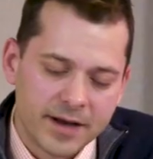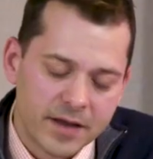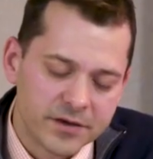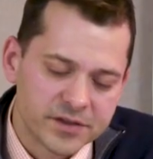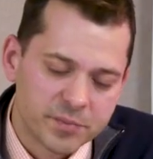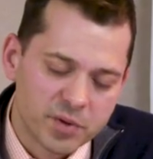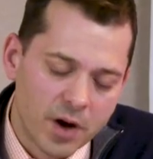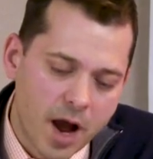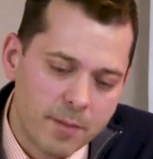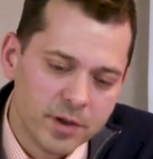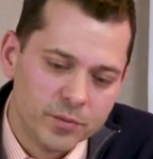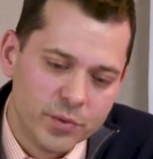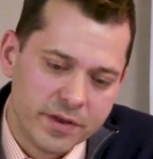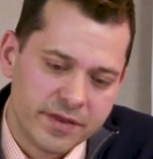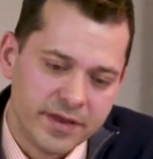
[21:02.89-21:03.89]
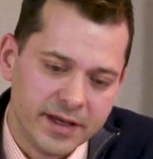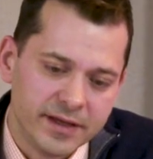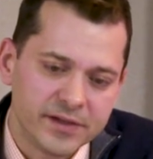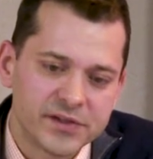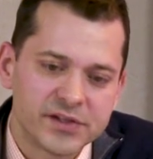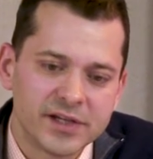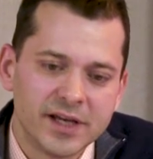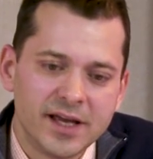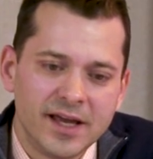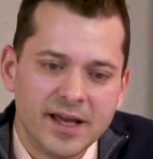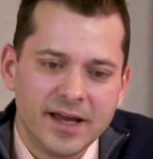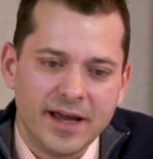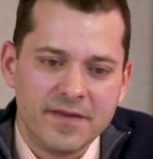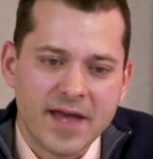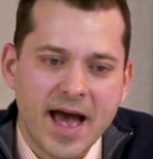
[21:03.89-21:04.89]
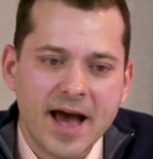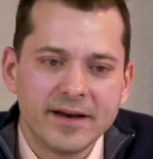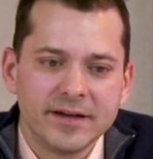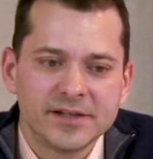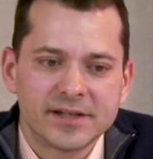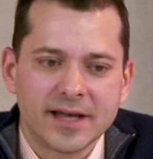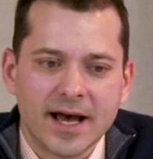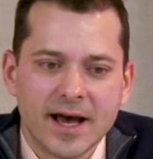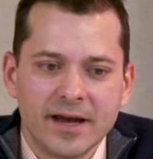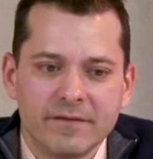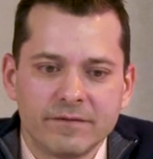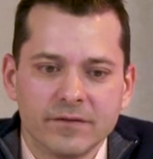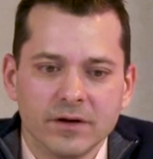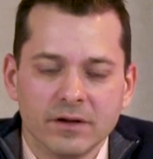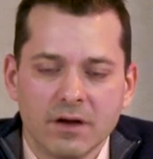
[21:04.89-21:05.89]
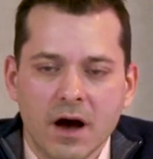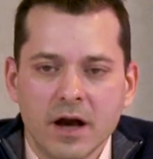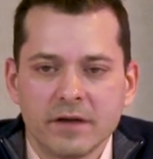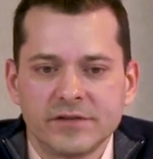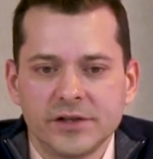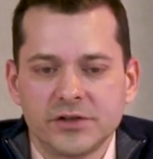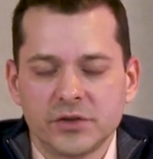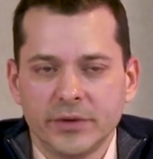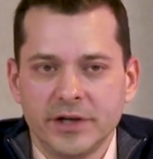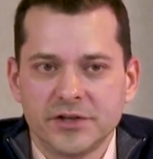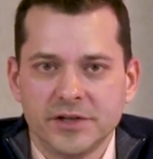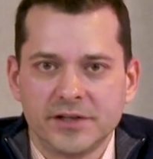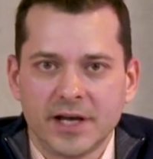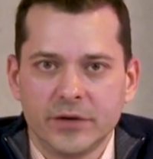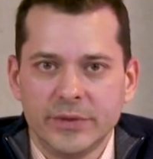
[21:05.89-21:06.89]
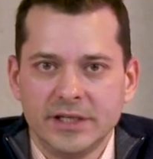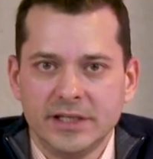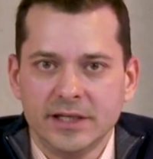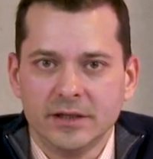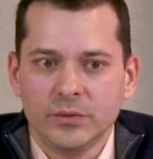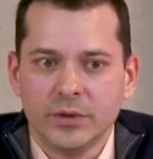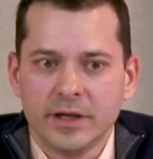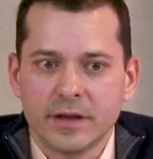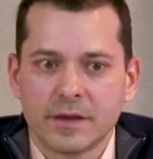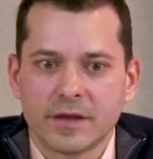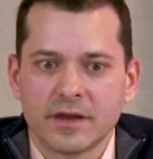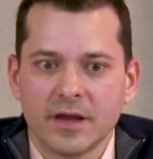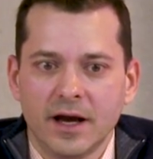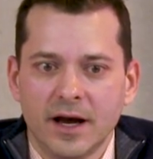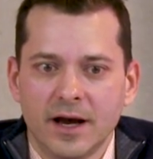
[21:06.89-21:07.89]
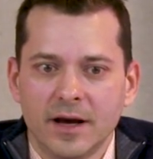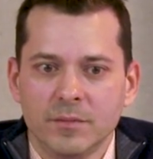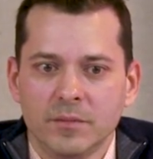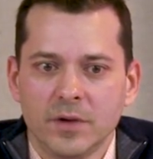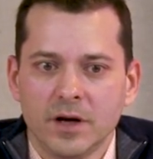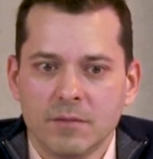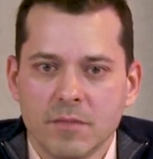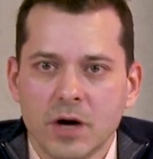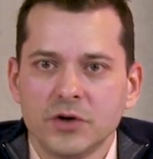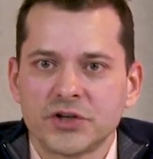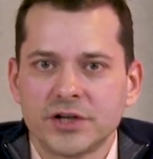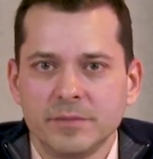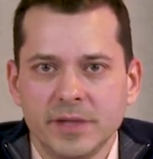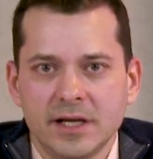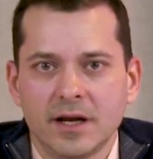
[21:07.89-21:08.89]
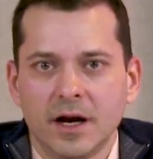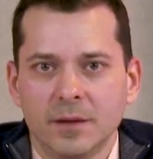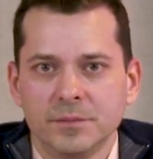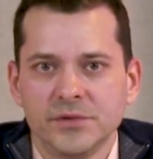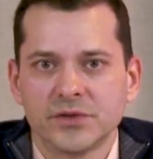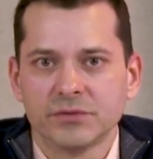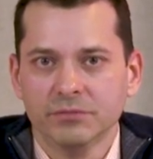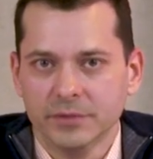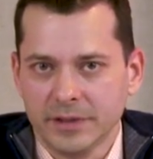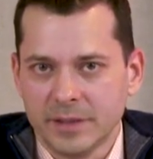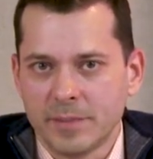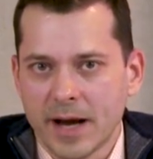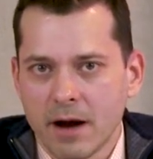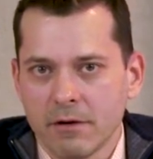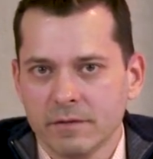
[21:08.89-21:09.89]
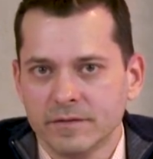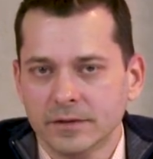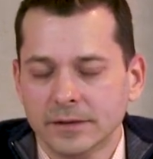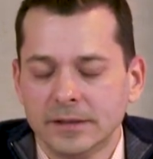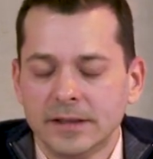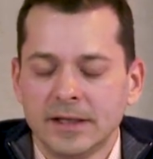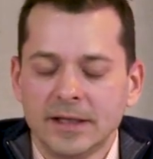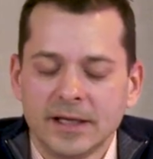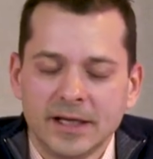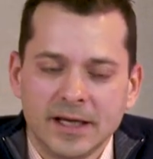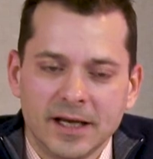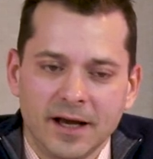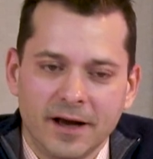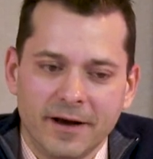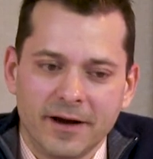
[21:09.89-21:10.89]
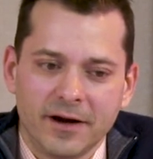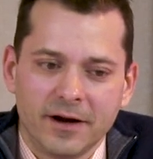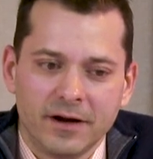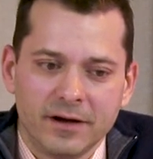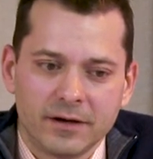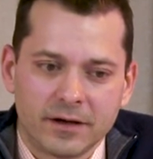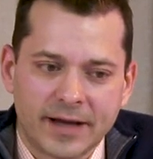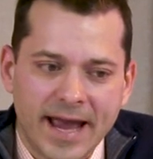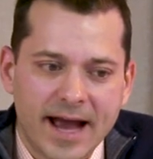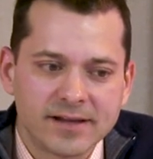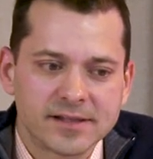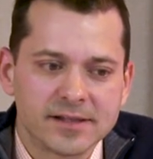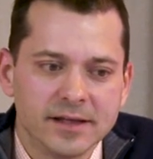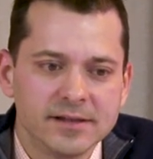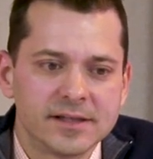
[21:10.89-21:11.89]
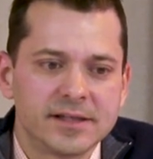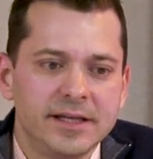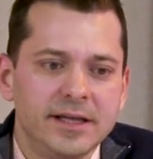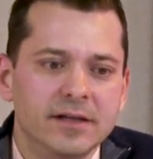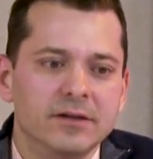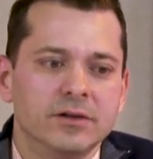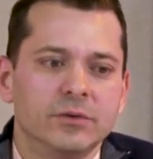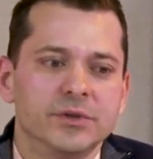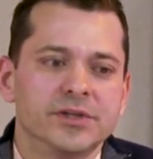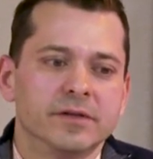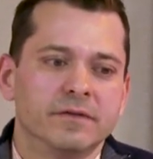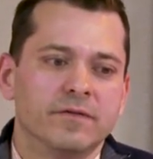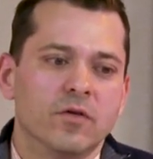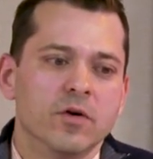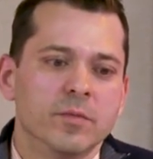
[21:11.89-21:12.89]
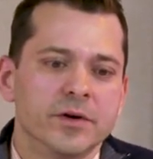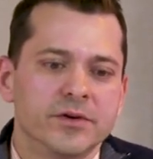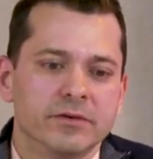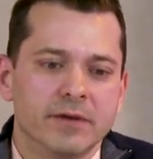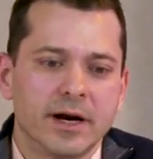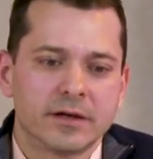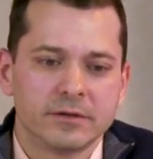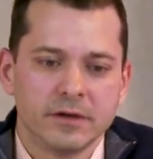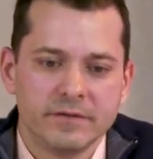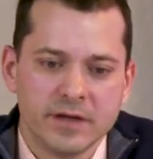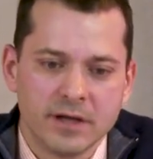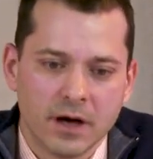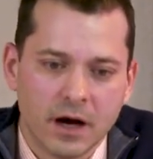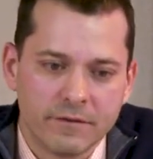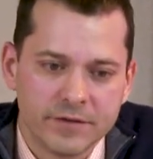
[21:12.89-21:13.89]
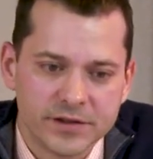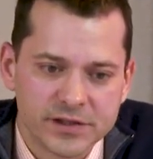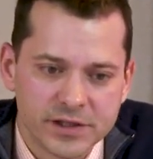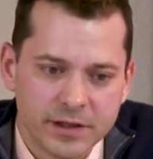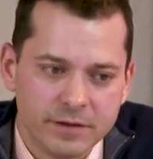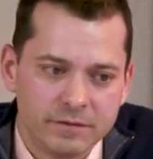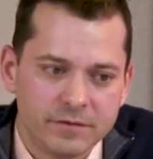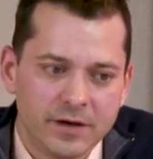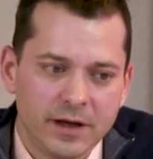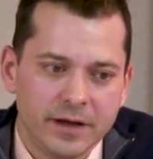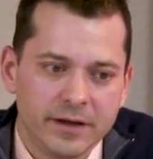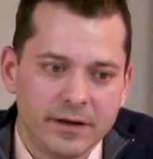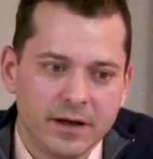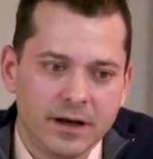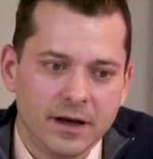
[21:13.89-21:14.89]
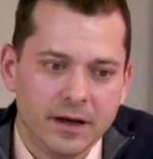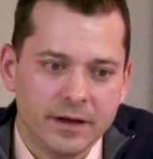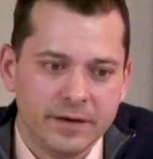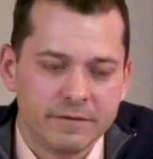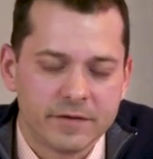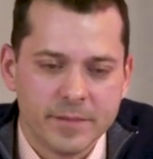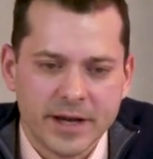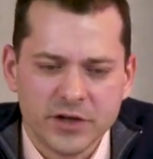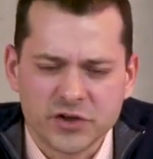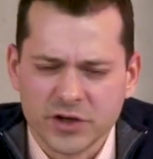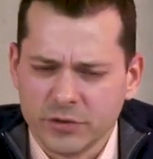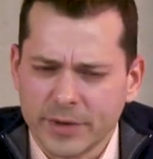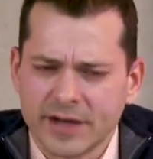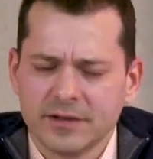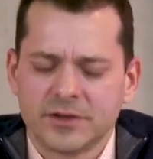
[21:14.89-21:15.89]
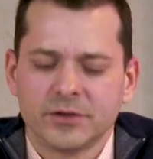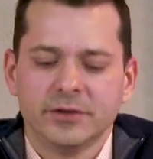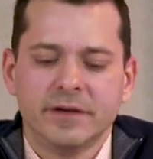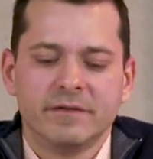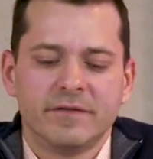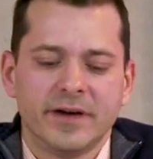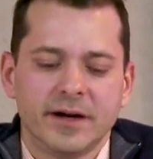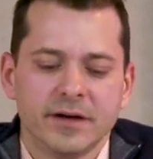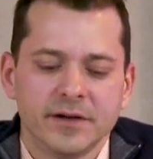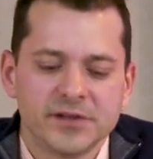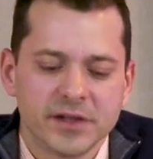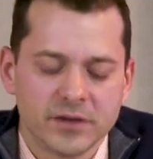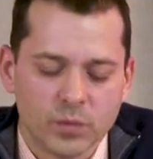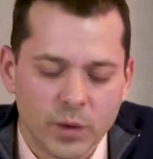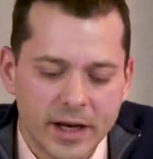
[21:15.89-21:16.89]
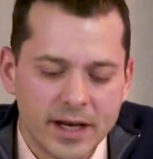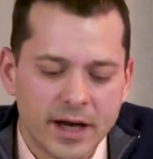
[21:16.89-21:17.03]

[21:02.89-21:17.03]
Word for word: Now there's a problem with this, and that is that for a lot of situations that we deal with, emotion becomes really powerful. Cass Sunstein, who was the former director of the Office of uh, uh, Information and Regulatory Affairs at the White